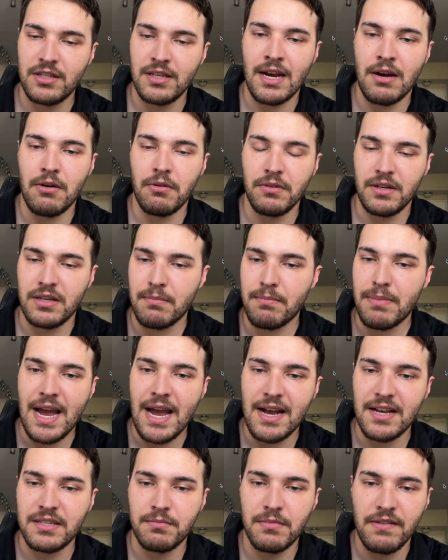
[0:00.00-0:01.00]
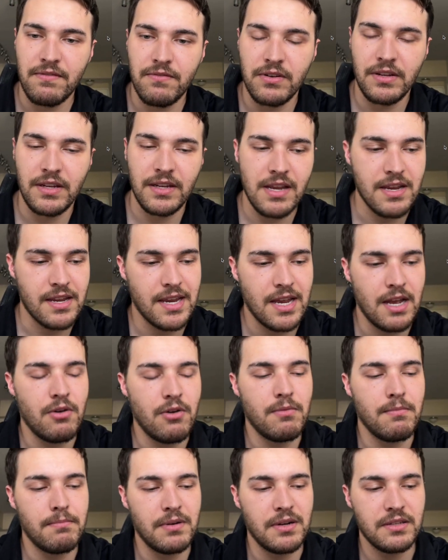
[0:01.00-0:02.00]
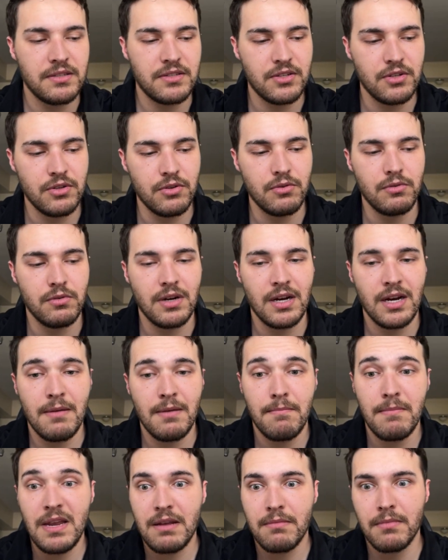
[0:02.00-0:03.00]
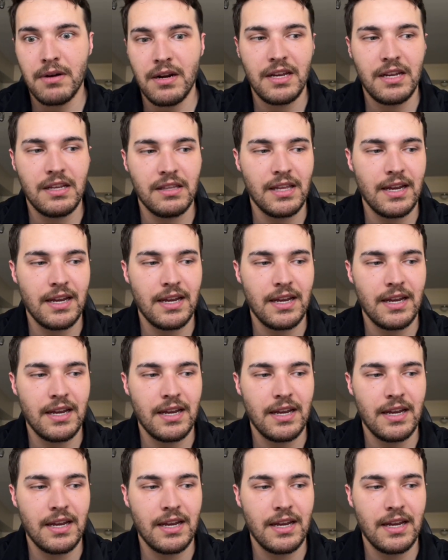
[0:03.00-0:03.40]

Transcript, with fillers: not only to pass my funding account, but to make money.